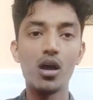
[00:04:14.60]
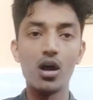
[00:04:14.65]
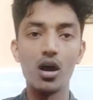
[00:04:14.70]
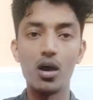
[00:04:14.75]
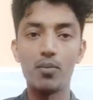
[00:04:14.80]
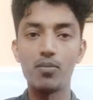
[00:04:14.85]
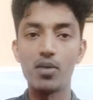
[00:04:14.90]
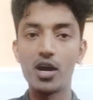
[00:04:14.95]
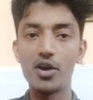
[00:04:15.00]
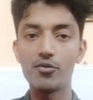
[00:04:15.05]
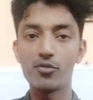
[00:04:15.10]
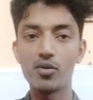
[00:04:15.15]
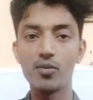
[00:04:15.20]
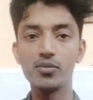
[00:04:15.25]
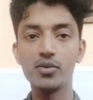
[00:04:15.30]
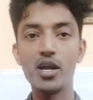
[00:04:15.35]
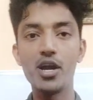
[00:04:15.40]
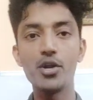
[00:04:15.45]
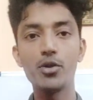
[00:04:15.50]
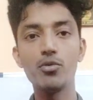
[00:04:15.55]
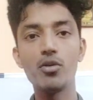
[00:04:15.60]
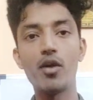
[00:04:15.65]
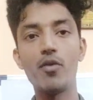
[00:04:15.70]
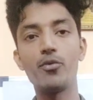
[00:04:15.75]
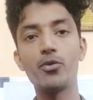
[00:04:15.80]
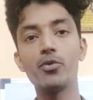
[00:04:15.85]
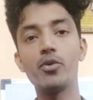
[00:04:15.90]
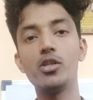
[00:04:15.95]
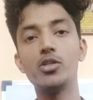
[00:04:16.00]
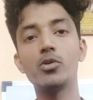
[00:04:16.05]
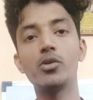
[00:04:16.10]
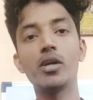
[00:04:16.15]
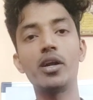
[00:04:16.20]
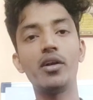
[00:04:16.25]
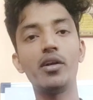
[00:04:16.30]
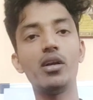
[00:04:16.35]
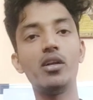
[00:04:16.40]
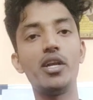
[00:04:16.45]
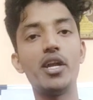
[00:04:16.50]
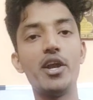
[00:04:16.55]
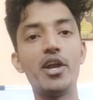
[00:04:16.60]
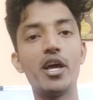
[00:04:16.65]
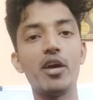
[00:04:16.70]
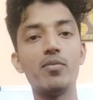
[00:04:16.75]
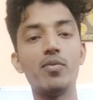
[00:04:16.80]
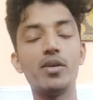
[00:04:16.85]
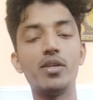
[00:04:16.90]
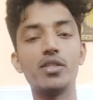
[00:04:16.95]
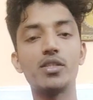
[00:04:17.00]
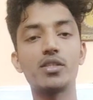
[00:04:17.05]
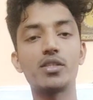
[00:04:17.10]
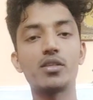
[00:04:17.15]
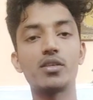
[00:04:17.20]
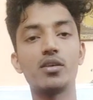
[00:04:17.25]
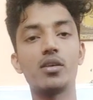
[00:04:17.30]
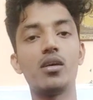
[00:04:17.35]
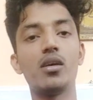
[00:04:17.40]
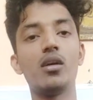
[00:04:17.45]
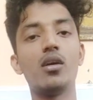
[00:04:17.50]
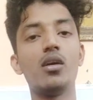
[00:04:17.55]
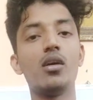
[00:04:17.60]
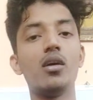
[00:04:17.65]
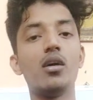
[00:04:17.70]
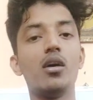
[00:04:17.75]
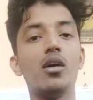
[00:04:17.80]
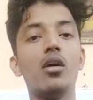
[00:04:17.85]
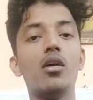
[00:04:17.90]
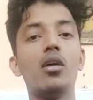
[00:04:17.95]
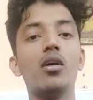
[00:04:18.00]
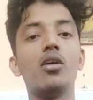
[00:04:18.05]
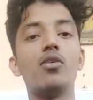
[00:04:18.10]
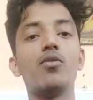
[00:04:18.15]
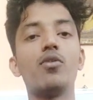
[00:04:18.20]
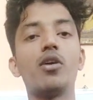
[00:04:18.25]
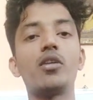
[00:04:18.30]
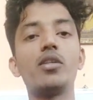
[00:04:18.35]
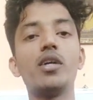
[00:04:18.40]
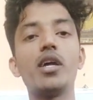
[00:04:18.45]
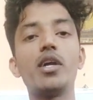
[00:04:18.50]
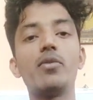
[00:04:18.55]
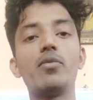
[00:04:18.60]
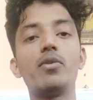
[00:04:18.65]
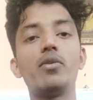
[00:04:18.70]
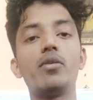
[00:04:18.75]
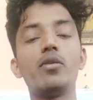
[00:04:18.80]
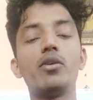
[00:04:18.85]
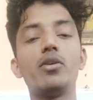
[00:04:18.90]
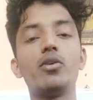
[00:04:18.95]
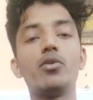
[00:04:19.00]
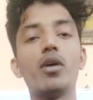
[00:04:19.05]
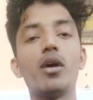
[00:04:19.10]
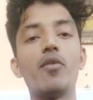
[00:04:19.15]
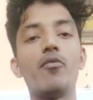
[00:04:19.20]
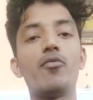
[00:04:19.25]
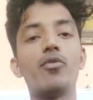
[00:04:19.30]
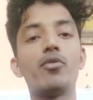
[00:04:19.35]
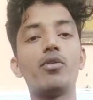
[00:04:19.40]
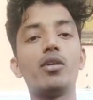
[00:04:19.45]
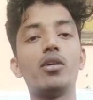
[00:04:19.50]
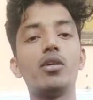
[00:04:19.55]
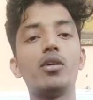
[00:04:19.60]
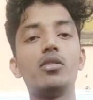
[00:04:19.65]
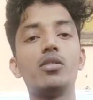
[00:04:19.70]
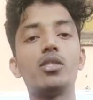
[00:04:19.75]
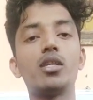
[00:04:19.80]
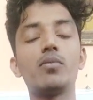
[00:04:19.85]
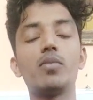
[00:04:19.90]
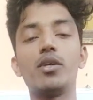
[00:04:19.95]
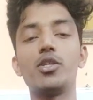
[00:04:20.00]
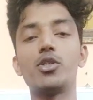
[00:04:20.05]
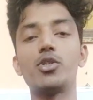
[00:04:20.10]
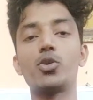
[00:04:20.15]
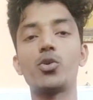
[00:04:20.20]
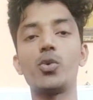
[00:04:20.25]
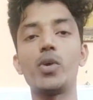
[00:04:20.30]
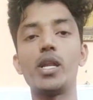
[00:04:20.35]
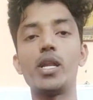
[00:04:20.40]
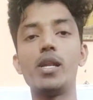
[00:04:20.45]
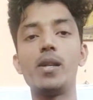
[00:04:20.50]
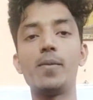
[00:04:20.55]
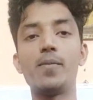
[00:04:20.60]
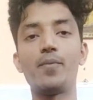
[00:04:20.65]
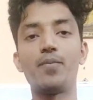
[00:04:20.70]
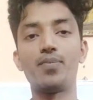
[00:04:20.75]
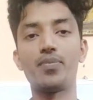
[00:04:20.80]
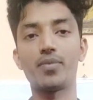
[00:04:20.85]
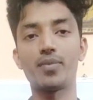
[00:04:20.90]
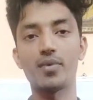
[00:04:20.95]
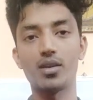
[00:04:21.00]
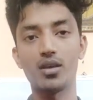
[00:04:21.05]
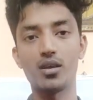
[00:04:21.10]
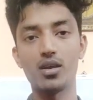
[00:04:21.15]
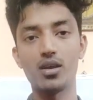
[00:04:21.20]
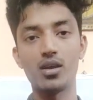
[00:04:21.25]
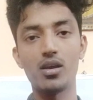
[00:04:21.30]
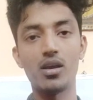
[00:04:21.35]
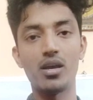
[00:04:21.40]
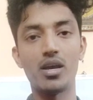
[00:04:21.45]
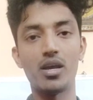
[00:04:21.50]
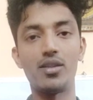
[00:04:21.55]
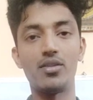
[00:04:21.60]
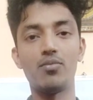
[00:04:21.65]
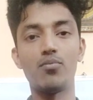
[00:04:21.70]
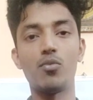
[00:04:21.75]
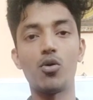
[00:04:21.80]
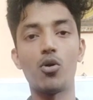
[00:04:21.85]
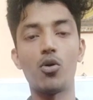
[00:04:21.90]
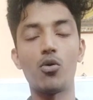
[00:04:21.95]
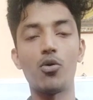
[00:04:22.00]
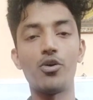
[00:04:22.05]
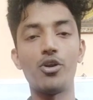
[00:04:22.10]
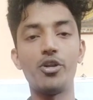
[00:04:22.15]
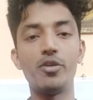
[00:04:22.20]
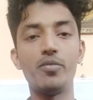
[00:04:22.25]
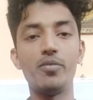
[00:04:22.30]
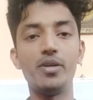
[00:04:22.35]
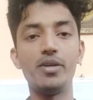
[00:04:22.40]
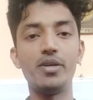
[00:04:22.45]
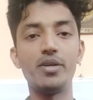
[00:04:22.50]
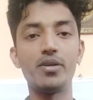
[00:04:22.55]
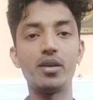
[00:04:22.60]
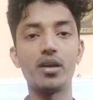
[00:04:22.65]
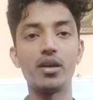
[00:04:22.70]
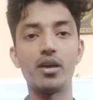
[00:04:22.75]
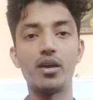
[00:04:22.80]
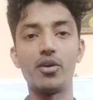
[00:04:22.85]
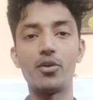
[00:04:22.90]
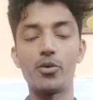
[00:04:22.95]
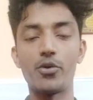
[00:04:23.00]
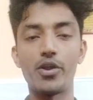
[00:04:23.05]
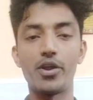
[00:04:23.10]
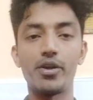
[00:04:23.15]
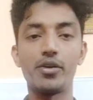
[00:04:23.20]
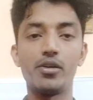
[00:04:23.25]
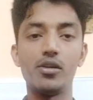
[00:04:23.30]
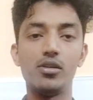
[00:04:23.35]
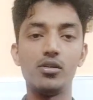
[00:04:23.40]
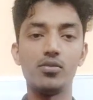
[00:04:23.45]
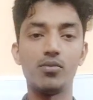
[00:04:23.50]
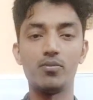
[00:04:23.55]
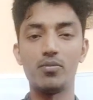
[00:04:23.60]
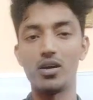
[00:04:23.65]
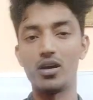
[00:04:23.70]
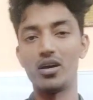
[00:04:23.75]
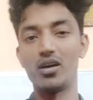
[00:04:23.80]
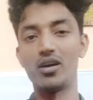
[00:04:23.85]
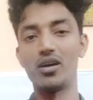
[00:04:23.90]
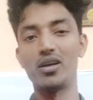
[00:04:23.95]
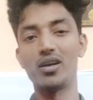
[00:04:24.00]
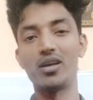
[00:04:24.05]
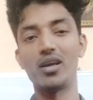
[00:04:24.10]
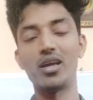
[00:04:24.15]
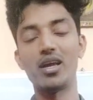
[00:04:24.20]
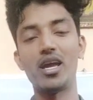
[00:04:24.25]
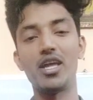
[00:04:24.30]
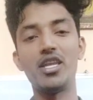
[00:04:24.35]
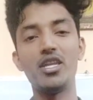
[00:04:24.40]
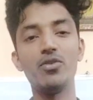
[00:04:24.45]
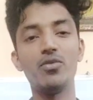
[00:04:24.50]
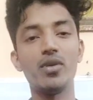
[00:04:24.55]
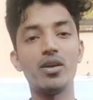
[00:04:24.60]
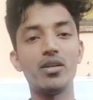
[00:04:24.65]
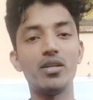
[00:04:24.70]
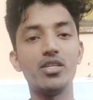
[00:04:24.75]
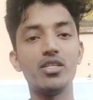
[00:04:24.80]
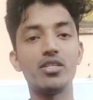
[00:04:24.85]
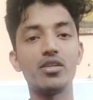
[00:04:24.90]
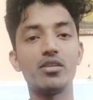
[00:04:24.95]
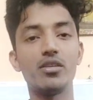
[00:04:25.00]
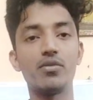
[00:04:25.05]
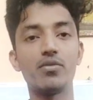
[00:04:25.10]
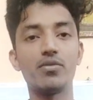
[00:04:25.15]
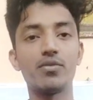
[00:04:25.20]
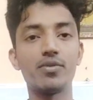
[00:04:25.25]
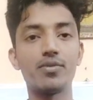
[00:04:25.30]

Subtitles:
Apart from that, you have to also handle database. For that, you have to learn some SQL and MongoDB and Oracle. Anyone is enough.